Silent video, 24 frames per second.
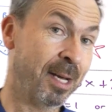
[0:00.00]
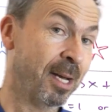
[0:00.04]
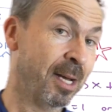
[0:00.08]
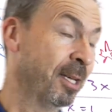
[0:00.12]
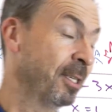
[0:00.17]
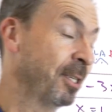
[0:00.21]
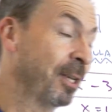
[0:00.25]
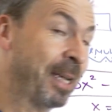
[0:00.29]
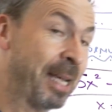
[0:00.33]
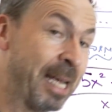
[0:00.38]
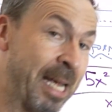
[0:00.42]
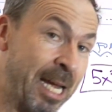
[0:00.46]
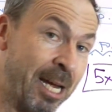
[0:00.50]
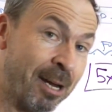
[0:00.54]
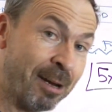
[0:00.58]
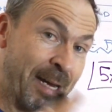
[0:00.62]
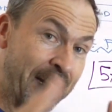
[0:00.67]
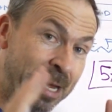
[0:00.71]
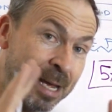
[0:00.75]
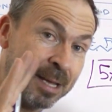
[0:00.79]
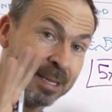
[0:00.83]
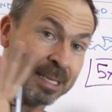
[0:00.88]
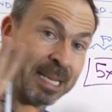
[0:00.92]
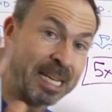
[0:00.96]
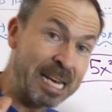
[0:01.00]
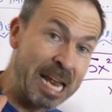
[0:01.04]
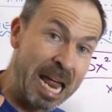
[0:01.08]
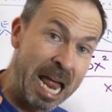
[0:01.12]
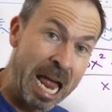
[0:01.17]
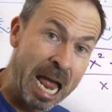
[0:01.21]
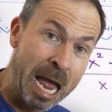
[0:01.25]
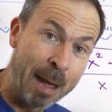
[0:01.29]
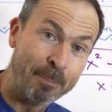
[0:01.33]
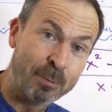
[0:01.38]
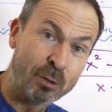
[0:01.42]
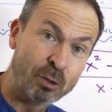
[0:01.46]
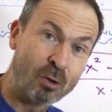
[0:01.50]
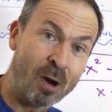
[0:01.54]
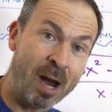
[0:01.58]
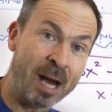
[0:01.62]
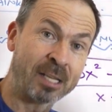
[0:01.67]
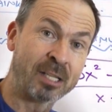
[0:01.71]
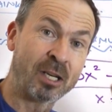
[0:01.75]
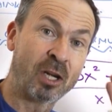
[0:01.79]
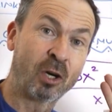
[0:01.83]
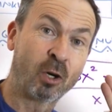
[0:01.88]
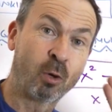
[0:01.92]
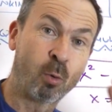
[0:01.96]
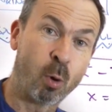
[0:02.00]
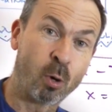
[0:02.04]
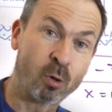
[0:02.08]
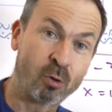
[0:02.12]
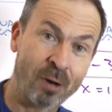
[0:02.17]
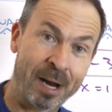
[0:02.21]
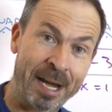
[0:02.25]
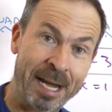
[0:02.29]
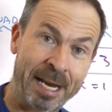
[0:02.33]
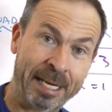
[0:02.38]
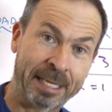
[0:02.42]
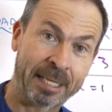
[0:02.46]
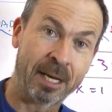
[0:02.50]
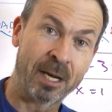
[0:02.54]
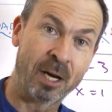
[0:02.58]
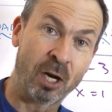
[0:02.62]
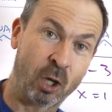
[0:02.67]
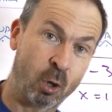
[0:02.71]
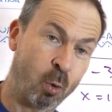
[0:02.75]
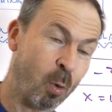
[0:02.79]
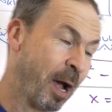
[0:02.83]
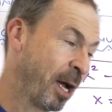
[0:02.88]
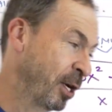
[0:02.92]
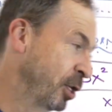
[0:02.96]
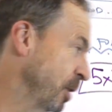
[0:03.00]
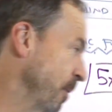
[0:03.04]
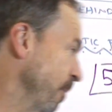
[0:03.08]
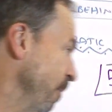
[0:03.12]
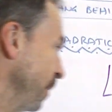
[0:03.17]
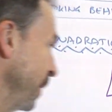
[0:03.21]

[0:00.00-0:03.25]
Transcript: So here is an abstract quadratic equation.